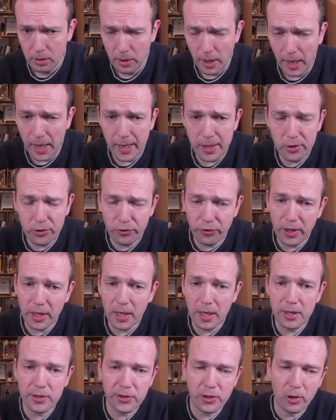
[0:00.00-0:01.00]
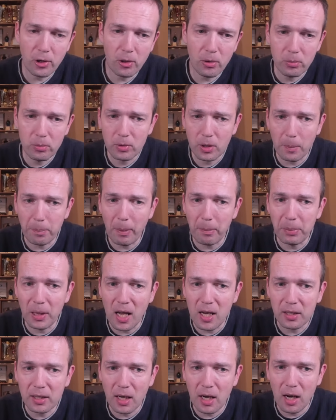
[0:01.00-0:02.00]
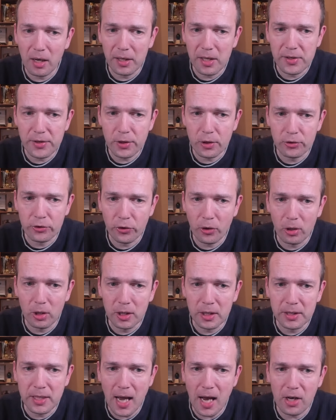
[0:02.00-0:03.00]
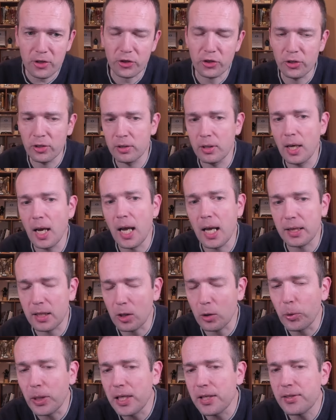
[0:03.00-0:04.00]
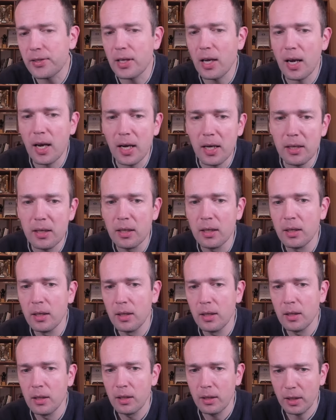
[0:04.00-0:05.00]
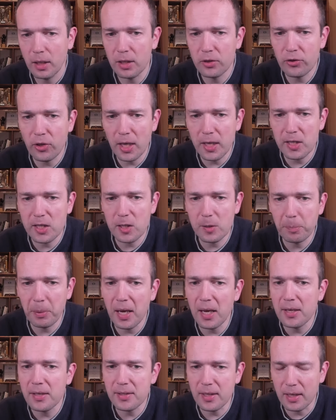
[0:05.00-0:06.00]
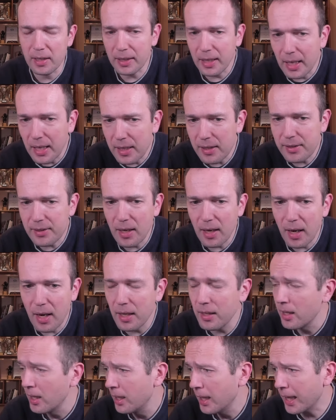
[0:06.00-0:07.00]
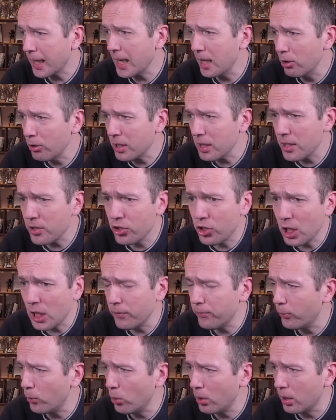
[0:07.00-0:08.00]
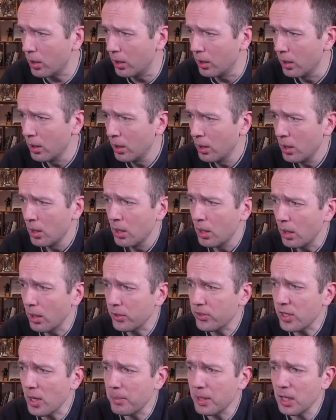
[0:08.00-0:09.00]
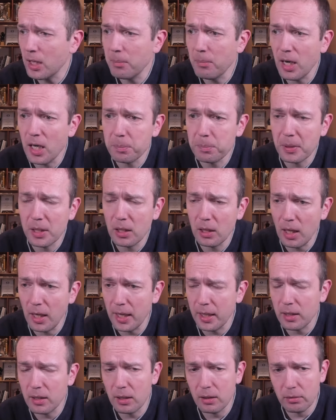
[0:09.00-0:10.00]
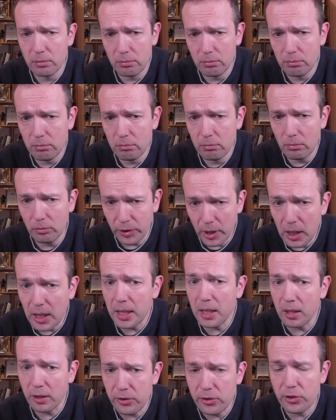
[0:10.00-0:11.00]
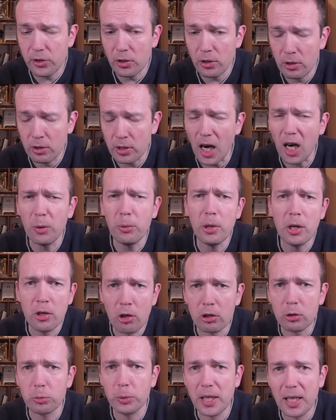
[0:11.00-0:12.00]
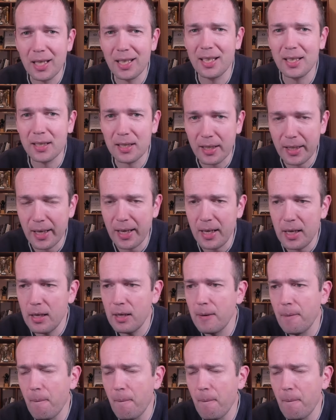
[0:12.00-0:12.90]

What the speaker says: h3. So Capablanca is controlling the action at the queen side. He takes space at the king side. And yeah, look at this g4. somebody might be like really concerned, are we not weakening the king?